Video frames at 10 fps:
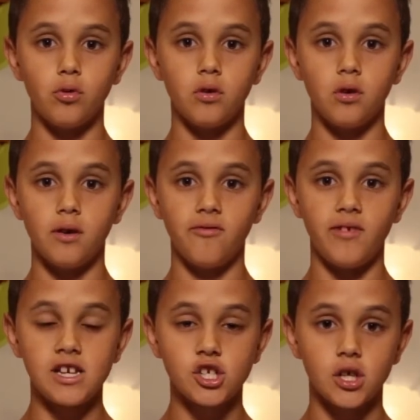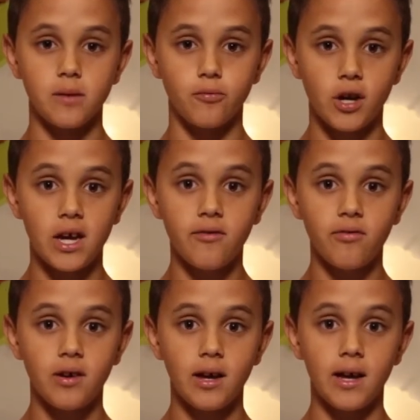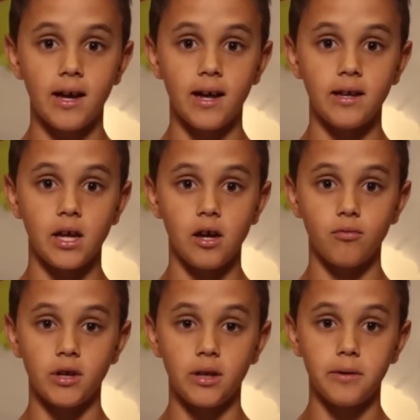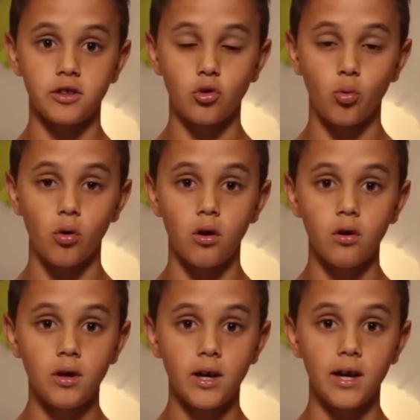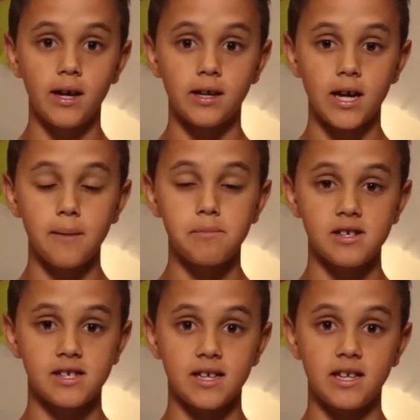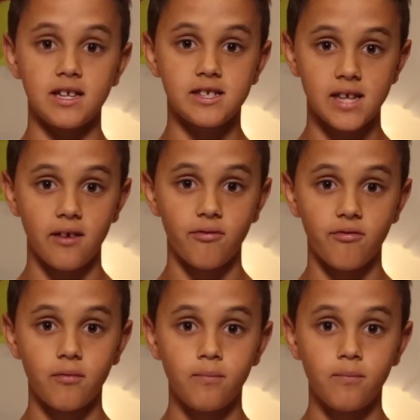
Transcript: were eventually brave, and they rebuilt the wall and kept the city safe.